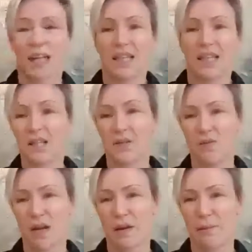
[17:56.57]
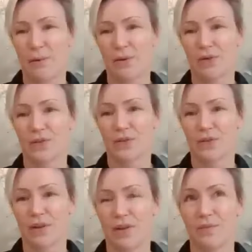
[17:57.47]
this is really important.
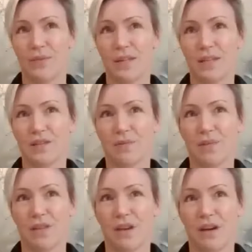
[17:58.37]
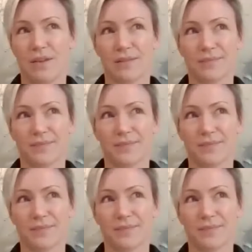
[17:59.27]
So this is something that